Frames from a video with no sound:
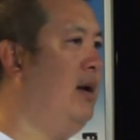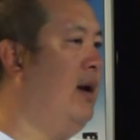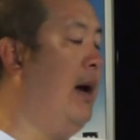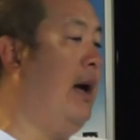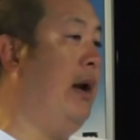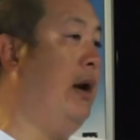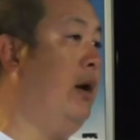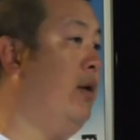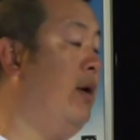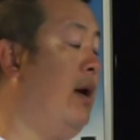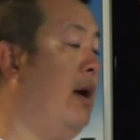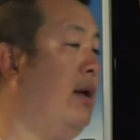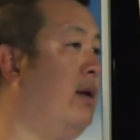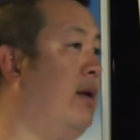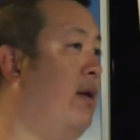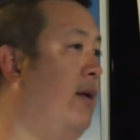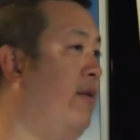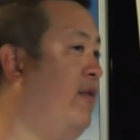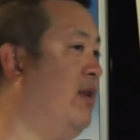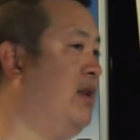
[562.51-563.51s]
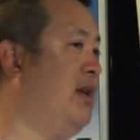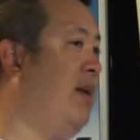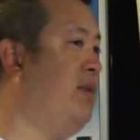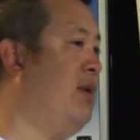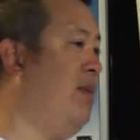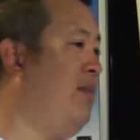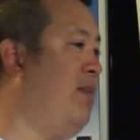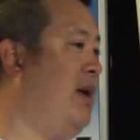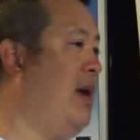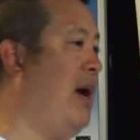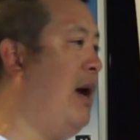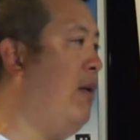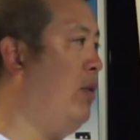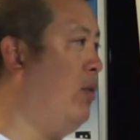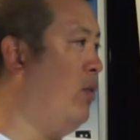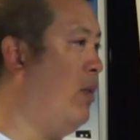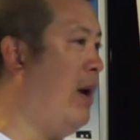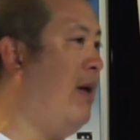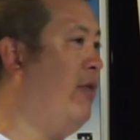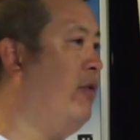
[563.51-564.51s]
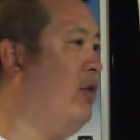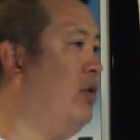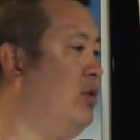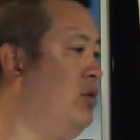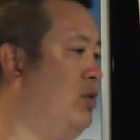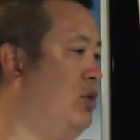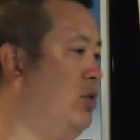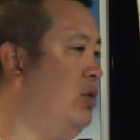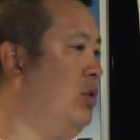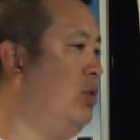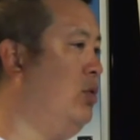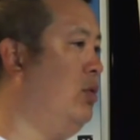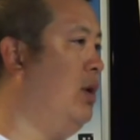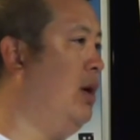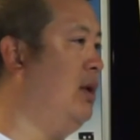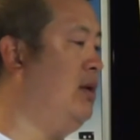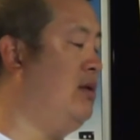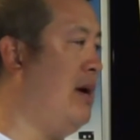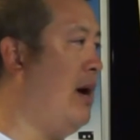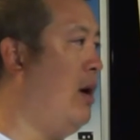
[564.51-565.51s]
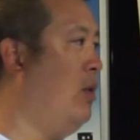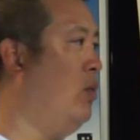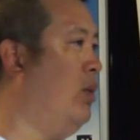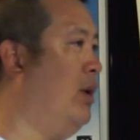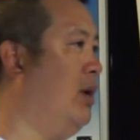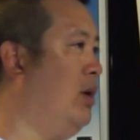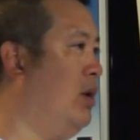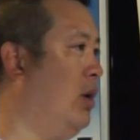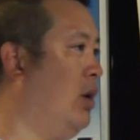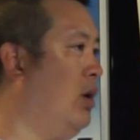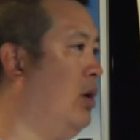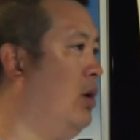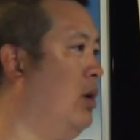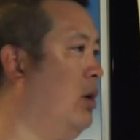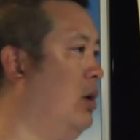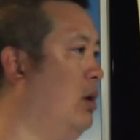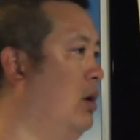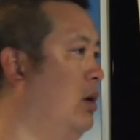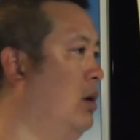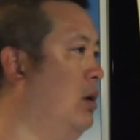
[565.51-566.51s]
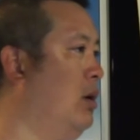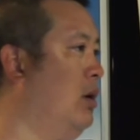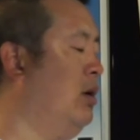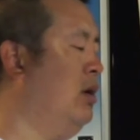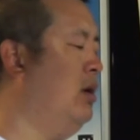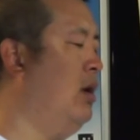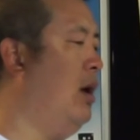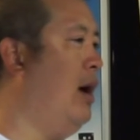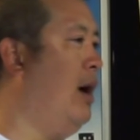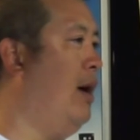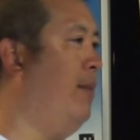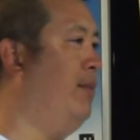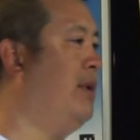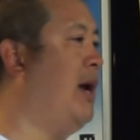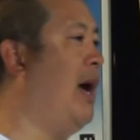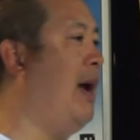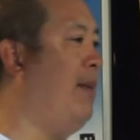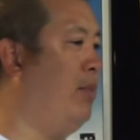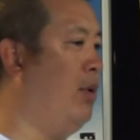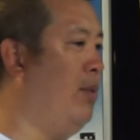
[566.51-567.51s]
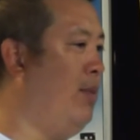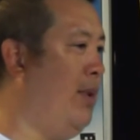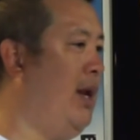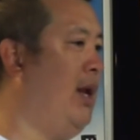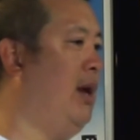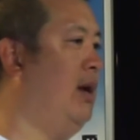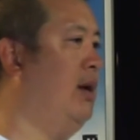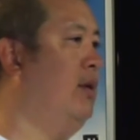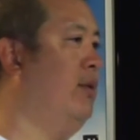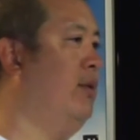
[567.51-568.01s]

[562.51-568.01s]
I don't know. If it's up to me, I would rather do a downwinder, time permitting.